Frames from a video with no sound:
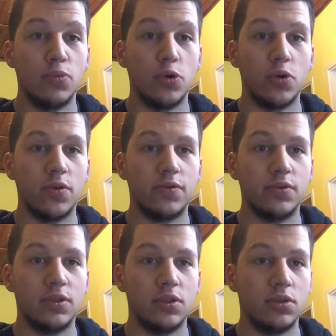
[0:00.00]
more of
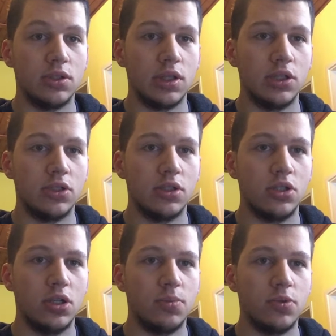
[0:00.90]
the
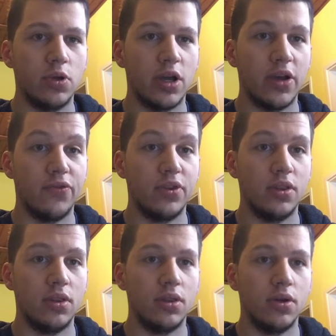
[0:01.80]
relationship you have with
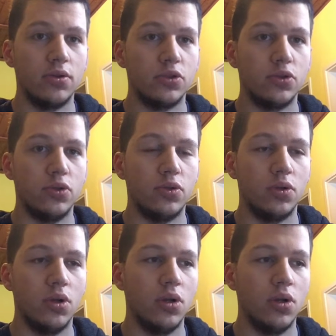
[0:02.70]
those who